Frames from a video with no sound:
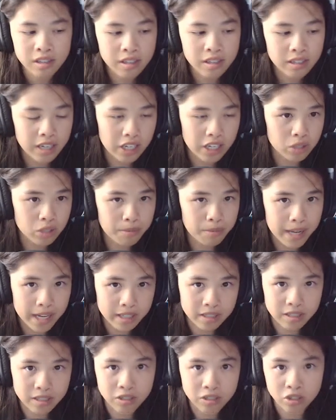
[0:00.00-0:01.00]

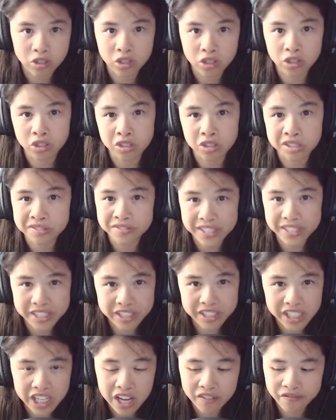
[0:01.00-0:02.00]
Naturebacks. Their shirts are
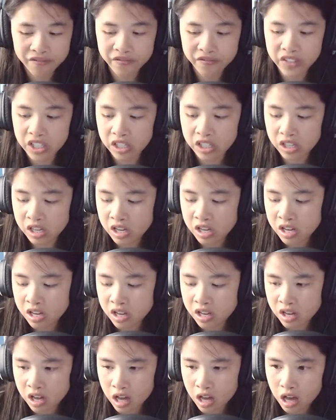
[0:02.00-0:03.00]
very comfy.
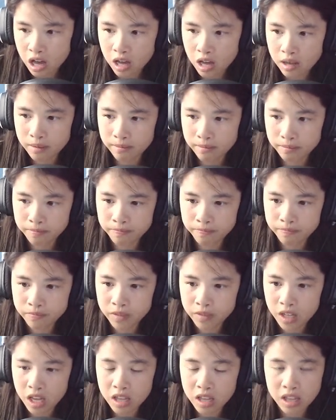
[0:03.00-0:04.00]

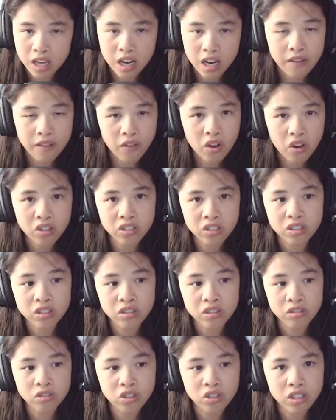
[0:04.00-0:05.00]
And then I've
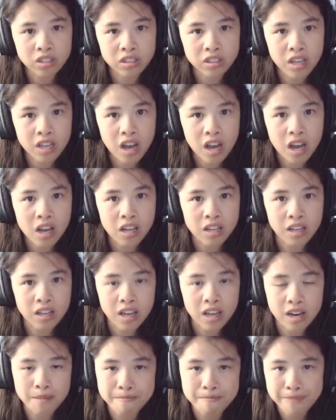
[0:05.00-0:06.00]
also just got
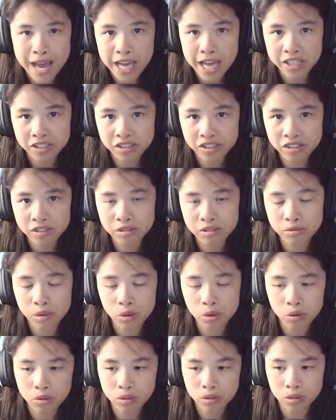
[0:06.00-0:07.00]
an ambassador
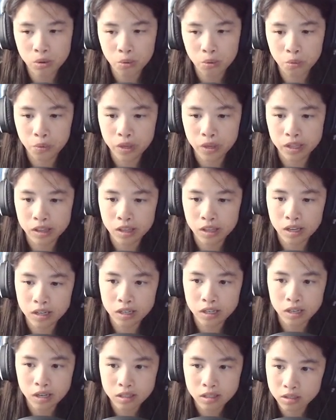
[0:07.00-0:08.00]
role with
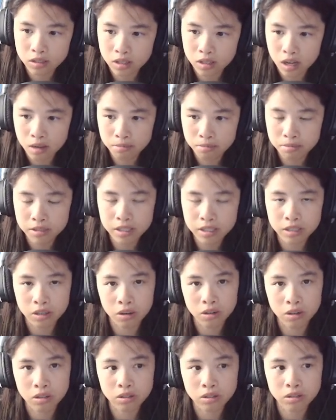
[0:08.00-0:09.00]
another company
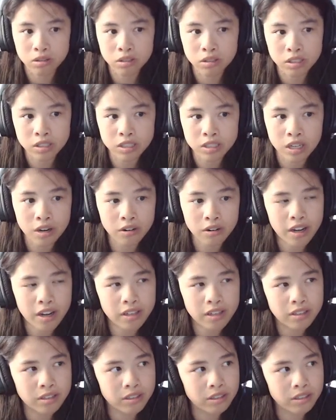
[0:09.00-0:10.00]
called
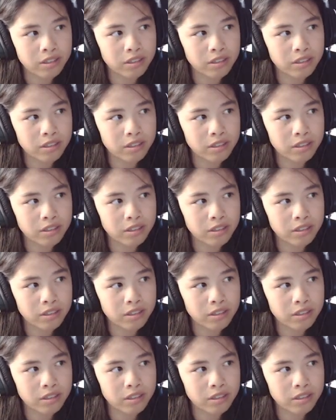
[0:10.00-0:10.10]
Sergenti.